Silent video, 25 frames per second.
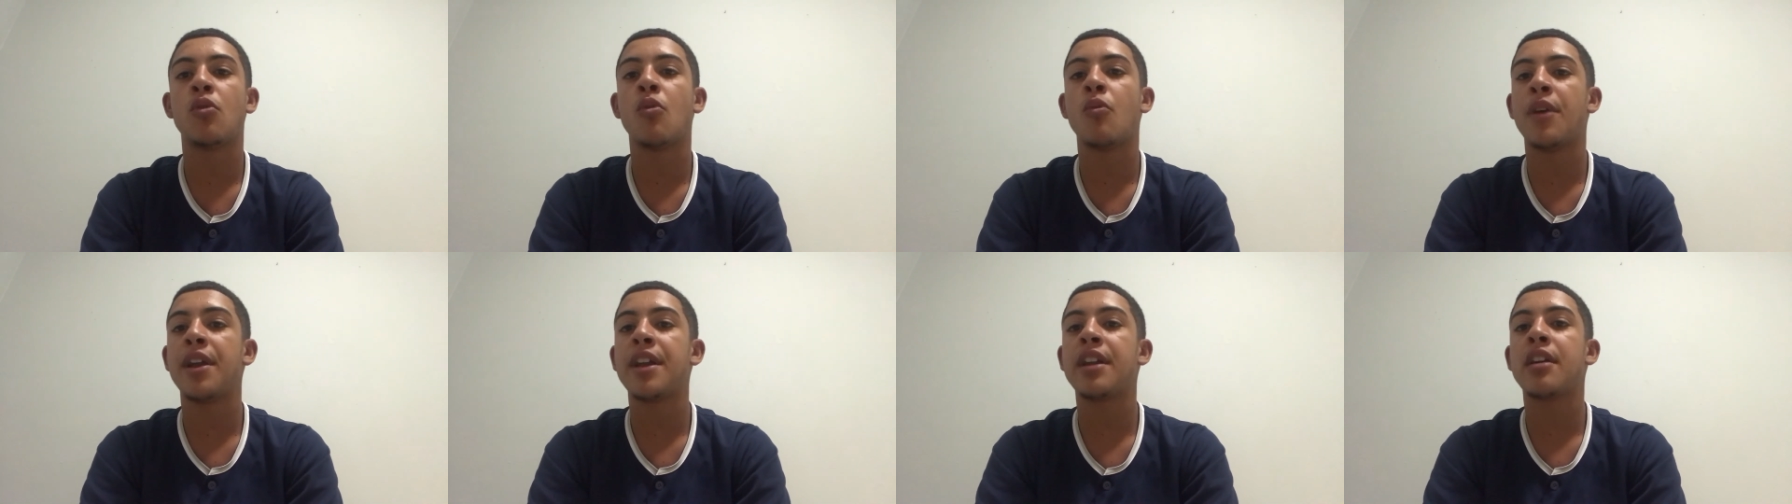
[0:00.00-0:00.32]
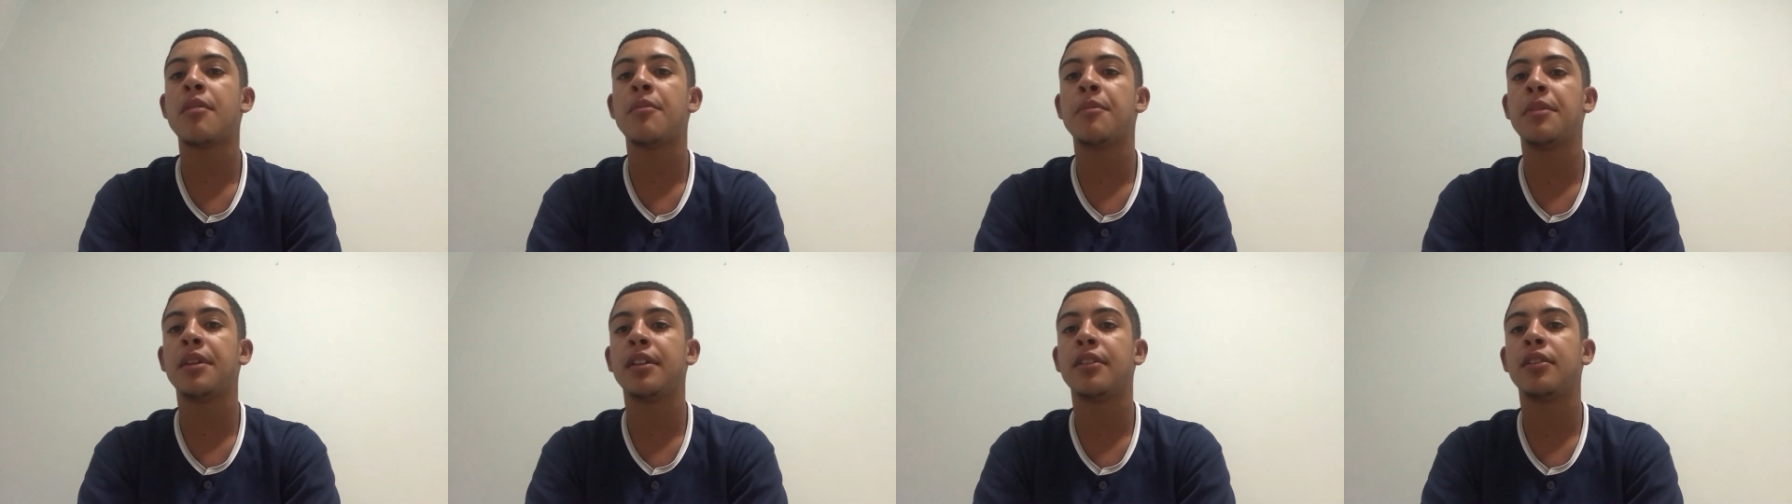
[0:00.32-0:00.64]
Wake
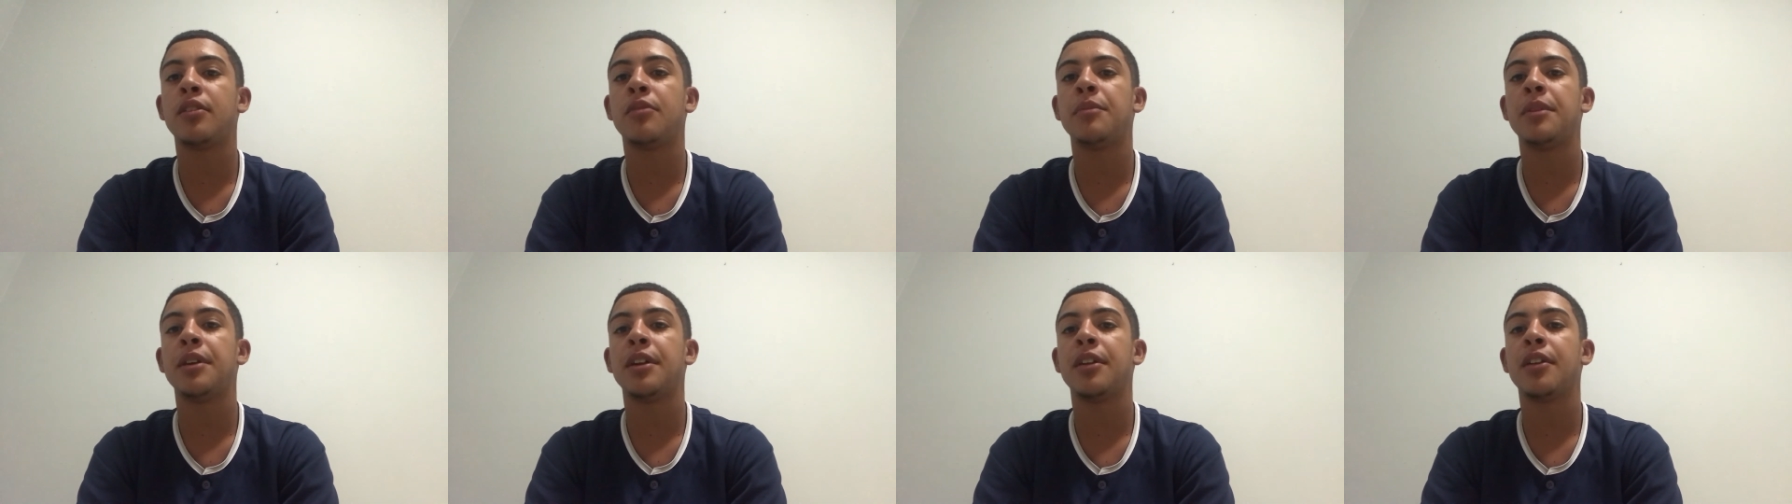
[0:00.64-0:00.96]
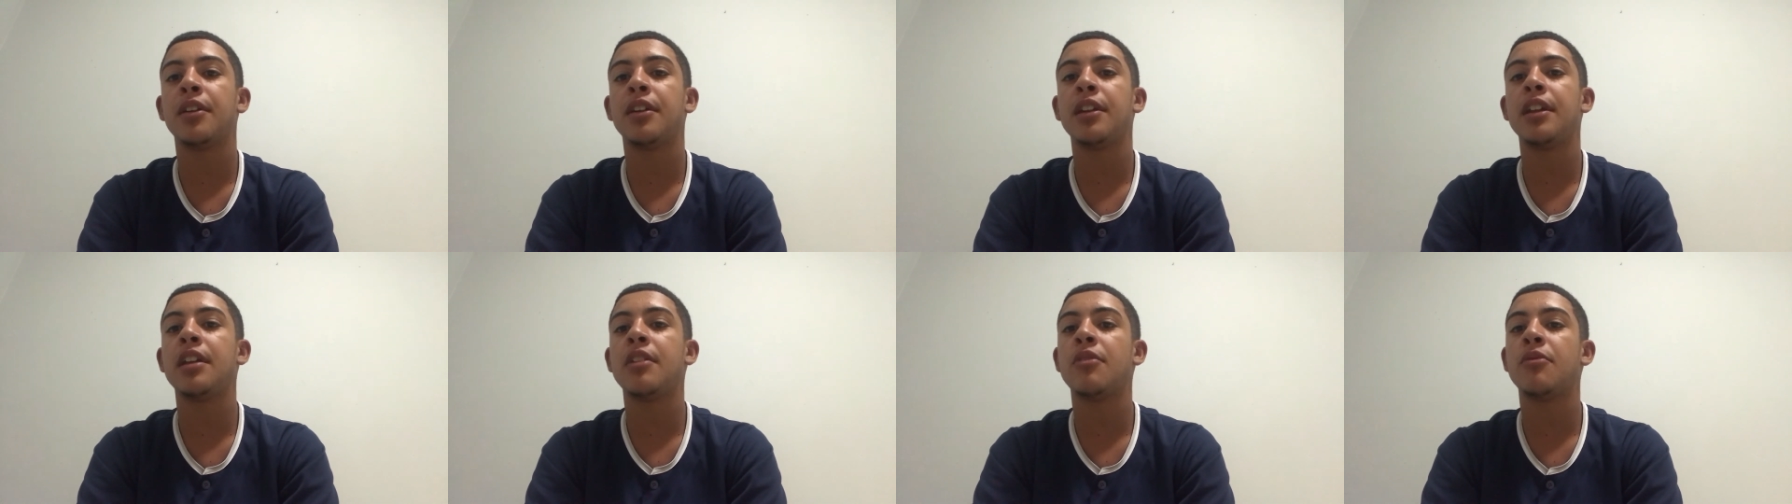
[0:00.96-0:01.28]
up a little bit
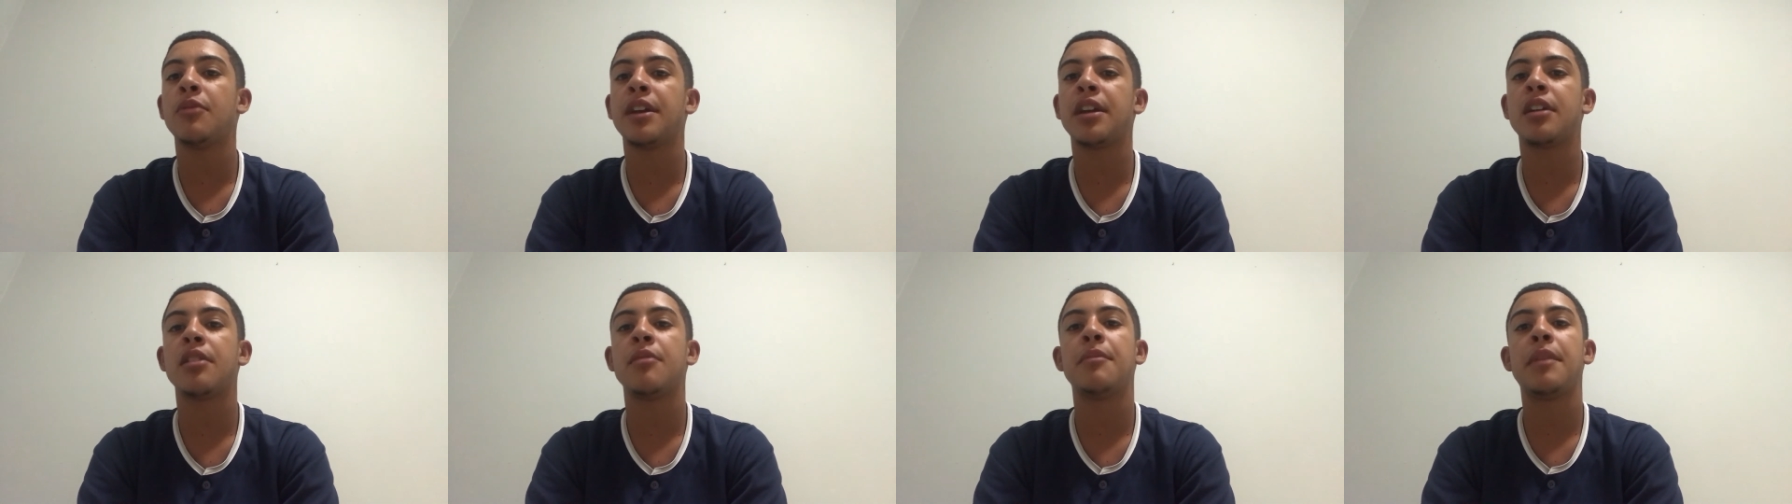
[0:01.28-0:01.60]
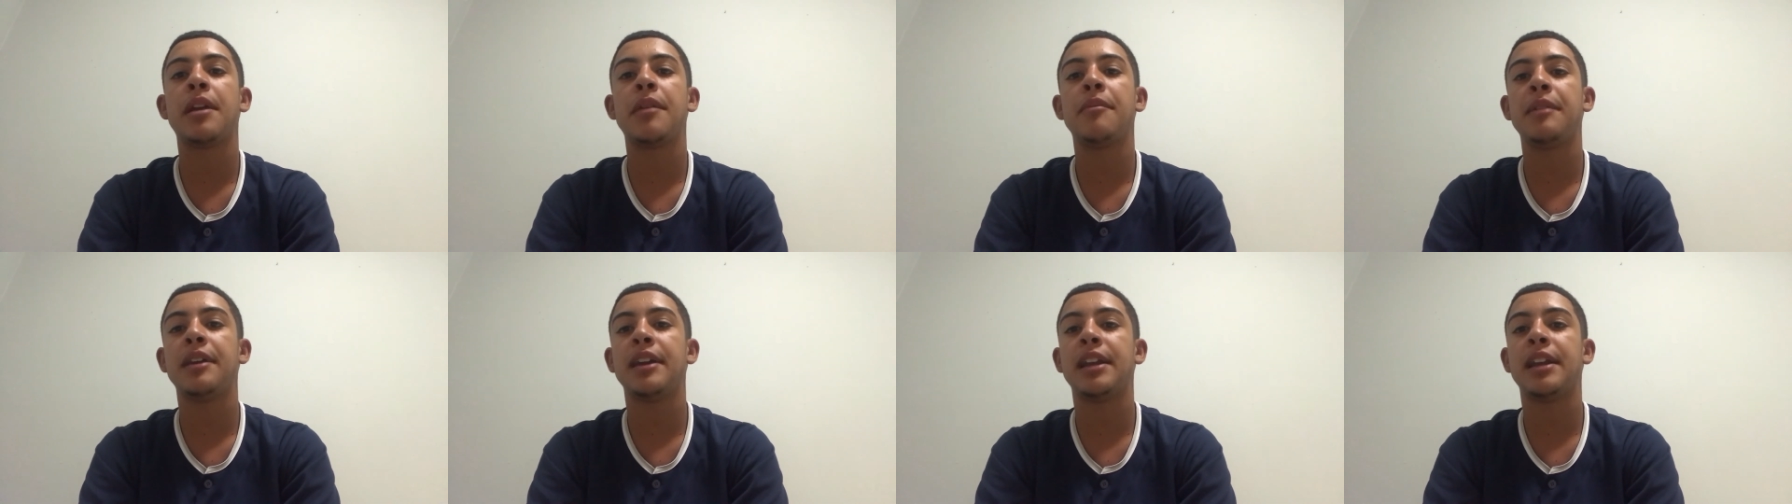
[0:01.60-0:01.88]
earlier, wake up maybe